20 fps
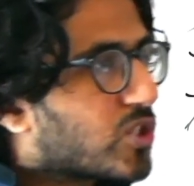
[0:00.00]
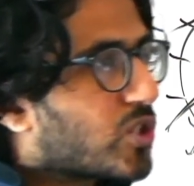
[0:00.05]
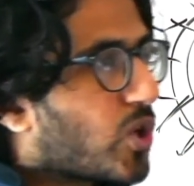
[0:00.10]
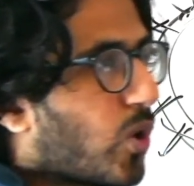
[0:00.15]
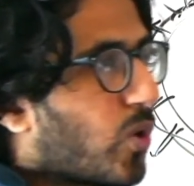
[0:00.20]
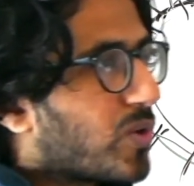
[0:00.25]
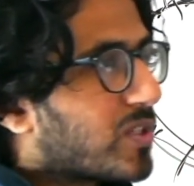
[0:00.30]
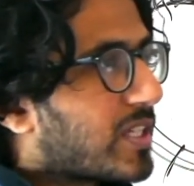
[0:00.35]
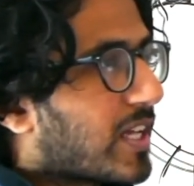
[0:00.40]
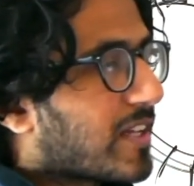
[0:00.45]

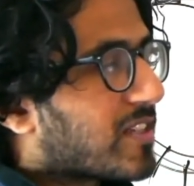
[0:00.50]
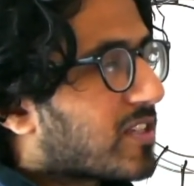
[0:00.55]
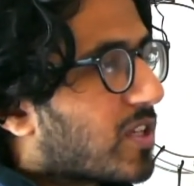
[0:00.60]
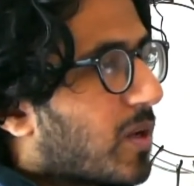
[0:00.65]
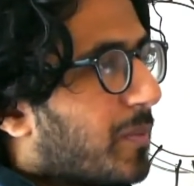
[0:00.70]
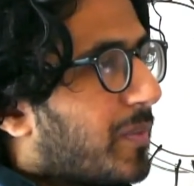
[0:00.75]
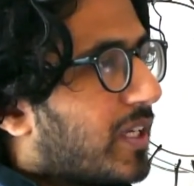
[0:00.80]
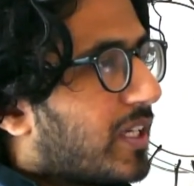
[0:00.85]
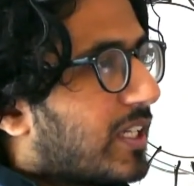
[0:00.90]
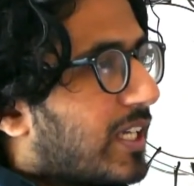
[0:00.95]
shows that
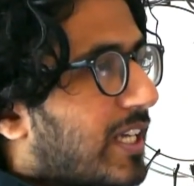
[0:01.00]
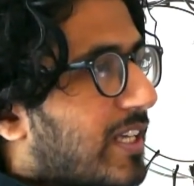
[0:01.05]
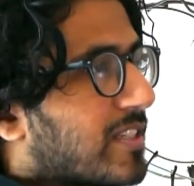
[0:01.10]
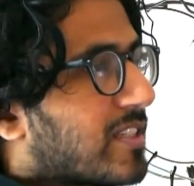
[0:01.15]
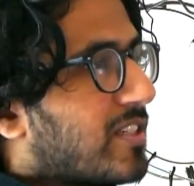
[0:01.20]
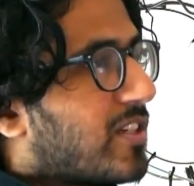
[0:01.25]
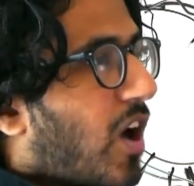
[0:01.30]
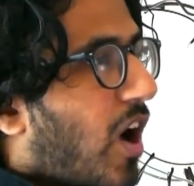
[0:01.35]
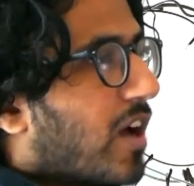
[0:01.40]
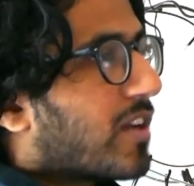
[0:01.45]
someone
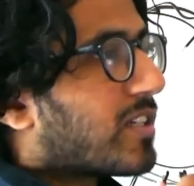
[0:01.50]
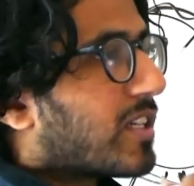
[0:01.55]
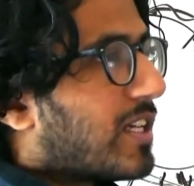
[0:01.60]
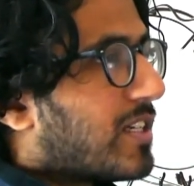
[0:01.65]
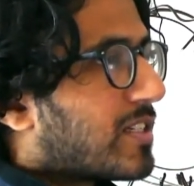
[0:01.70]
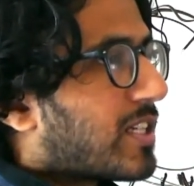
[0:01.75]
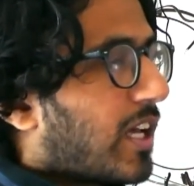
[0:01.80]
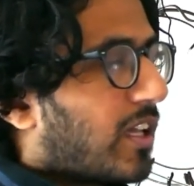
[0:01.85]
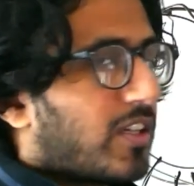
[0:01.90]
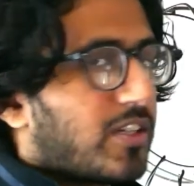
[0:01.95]
is not
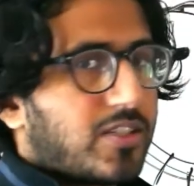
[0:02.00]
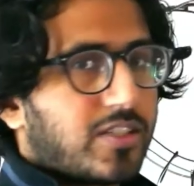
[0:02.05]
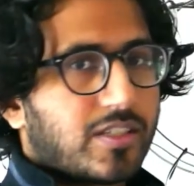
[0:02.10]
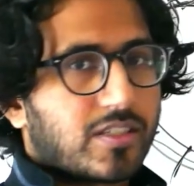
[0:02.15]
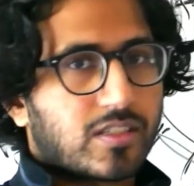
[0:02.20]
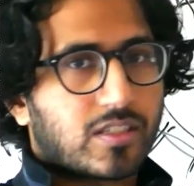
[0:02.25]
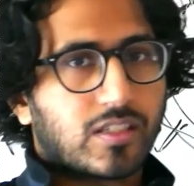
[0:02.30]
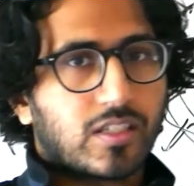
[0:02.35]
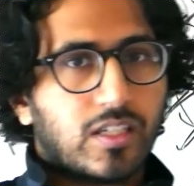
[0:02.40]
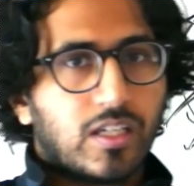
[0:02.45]

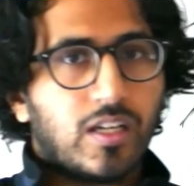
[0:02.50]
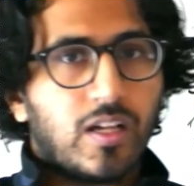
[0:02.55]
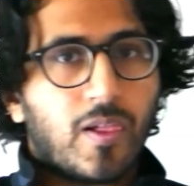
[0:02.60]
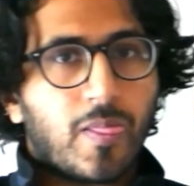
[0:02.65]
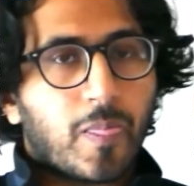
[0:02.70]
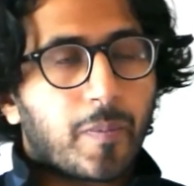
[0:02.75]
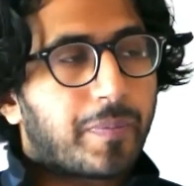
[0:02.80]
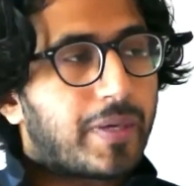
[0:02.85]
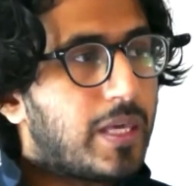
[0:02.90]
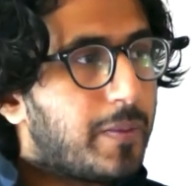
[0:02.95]
intelligent.
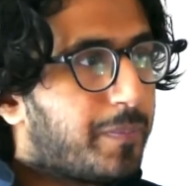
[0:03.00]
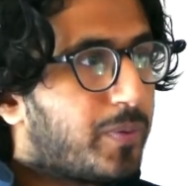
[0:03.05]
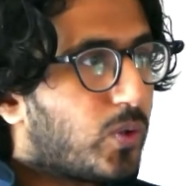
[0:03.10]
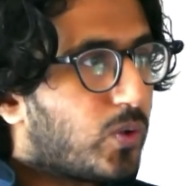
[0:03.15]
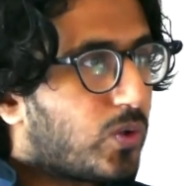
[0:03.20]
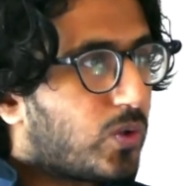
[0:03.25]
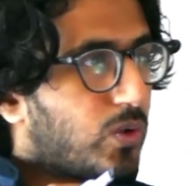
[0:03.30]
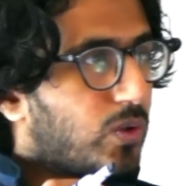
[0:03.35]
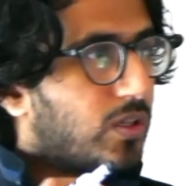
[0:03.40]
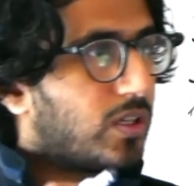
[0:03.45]

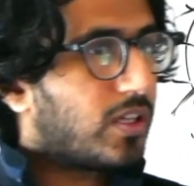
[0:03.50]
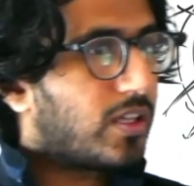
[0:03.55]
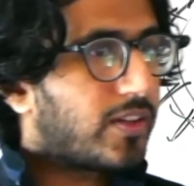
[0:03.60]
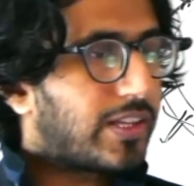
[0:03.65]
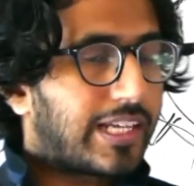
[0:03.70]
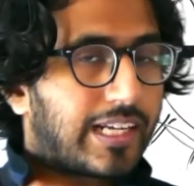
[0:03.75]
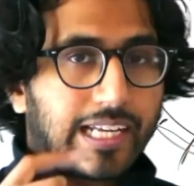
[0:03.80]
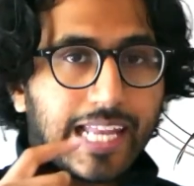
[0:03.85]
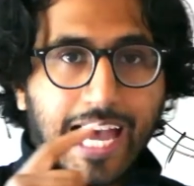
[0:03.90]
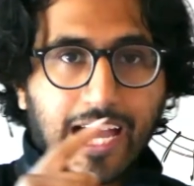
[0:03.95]
People,
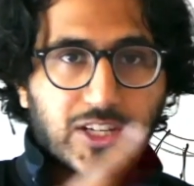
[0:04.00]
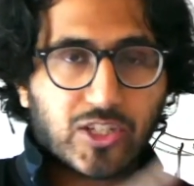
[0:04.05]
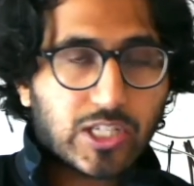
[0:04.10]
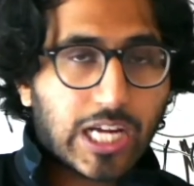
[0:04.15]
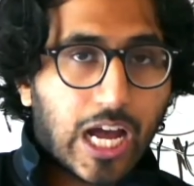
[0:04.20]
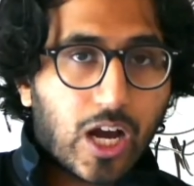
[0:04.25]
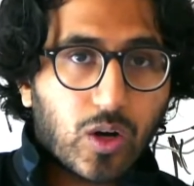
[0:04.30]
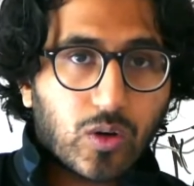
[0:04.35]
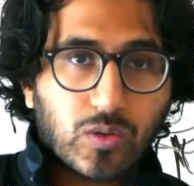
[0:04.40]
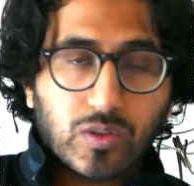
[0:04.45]
they
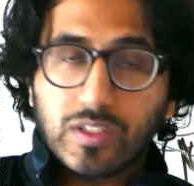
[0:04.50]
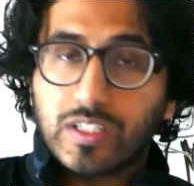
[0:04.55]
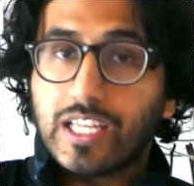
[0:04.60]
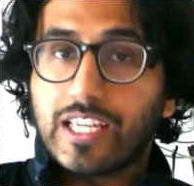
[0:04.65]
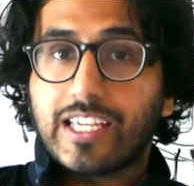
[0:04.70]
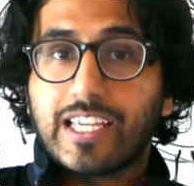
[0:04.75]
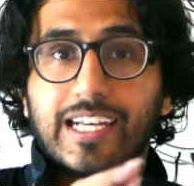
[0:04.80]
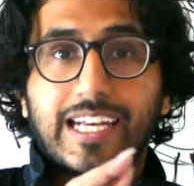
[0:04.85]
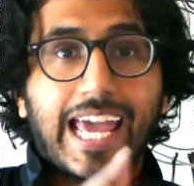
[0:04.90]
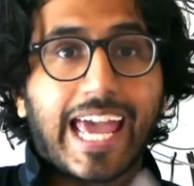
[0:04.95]
lash out,
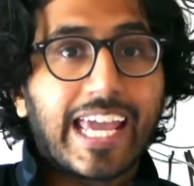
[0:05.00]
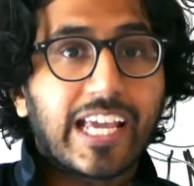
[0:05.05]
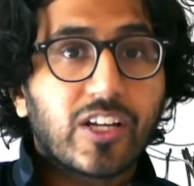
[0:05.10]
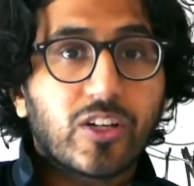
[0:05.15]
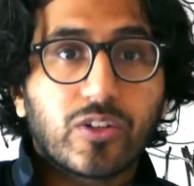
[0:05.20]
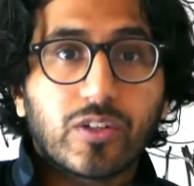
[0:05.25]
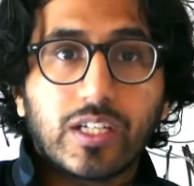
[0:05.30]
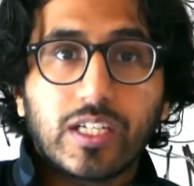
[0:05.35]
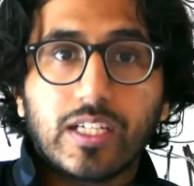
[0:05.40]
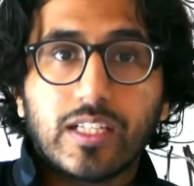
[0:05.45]
they get
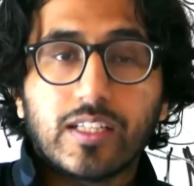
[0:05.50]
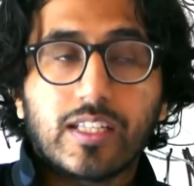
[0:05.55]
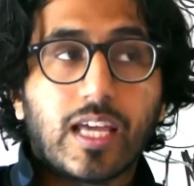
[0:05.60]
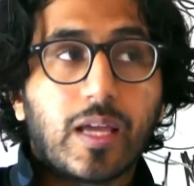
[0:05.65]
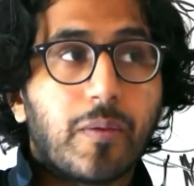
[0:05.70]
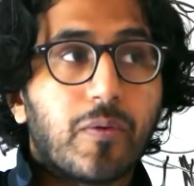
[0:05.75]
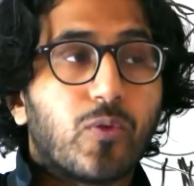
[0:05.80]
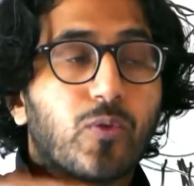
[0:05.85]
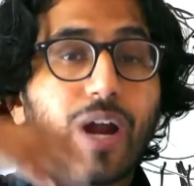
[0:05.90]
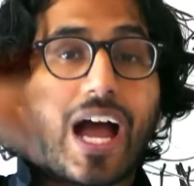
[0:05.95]
angry,
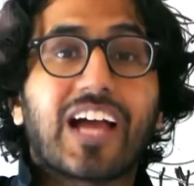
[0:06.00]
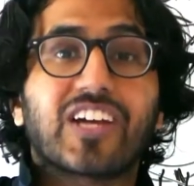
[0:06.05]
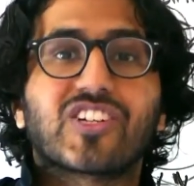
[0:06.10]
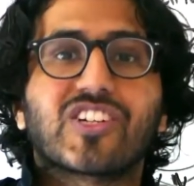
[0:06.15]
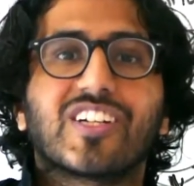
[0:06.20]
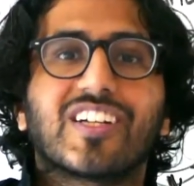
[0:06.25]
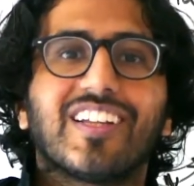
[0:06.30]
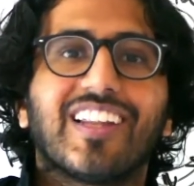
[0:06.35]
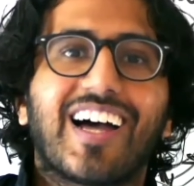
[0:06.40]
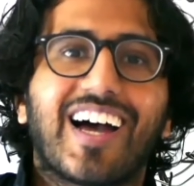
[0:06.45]
they
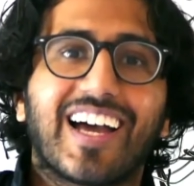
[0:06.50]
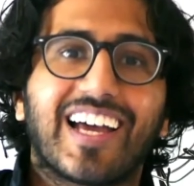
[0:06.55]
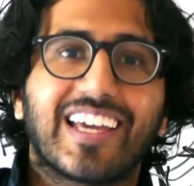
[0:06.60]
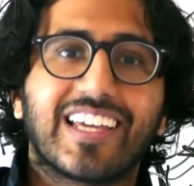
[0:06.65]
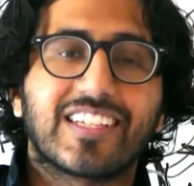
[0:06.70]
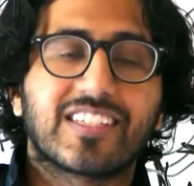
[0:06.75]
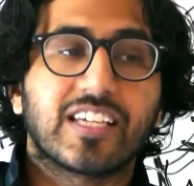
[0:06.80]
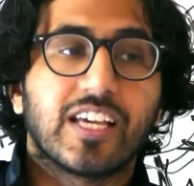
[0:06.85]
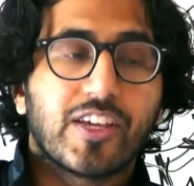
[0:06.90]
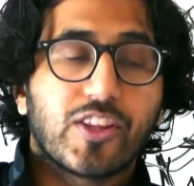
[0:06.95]

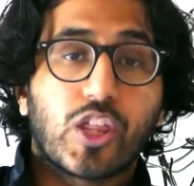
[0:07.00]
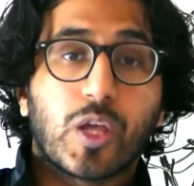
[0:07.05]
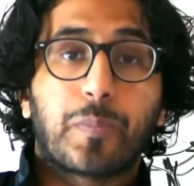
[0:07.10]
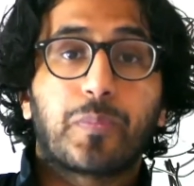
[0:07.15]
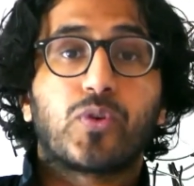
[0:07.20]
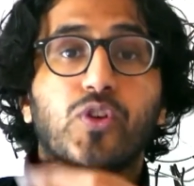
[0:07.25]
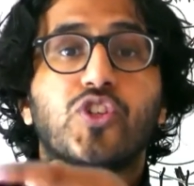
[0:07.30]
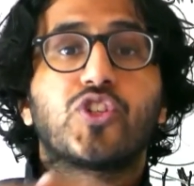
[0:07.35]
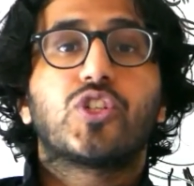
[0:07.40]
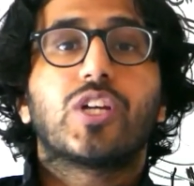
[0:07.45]
rationalize, they
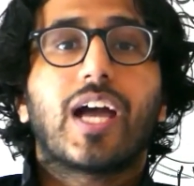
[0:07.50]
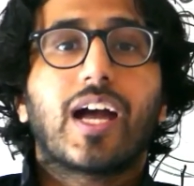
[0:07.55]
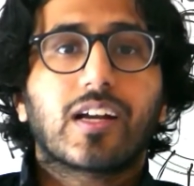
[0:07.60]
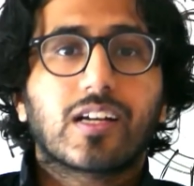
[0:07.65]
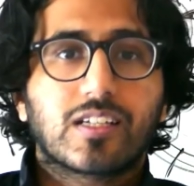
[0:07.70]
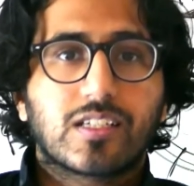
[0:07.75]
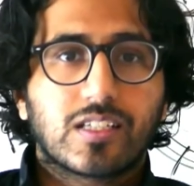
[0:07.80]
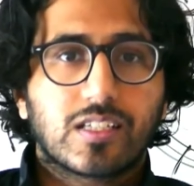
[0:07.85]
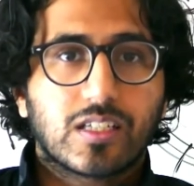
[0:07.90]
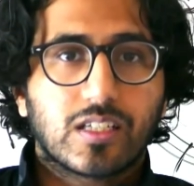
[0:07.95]

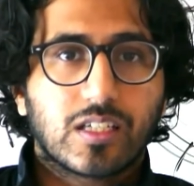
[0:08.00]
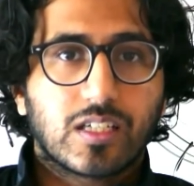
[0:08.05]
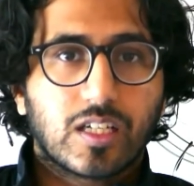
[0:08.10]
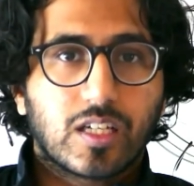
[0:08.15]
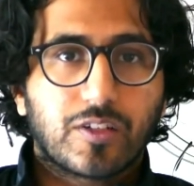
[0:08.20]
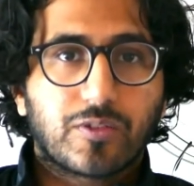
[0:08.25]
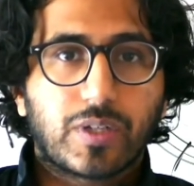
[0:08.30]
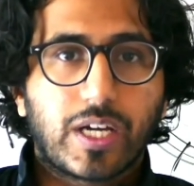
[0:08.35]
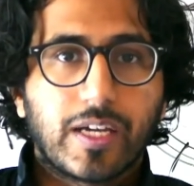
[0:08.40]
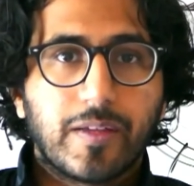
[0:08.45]
project,
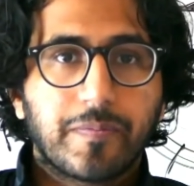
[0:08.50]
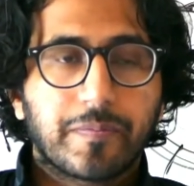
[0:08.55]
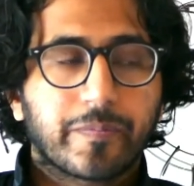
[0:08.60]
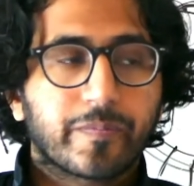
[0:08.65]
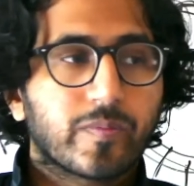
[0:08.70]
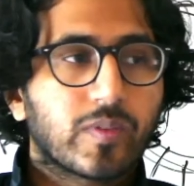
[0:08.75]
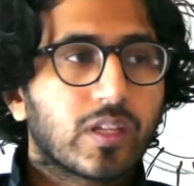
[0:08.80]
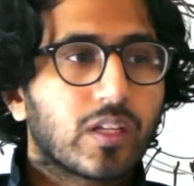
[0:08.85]
right?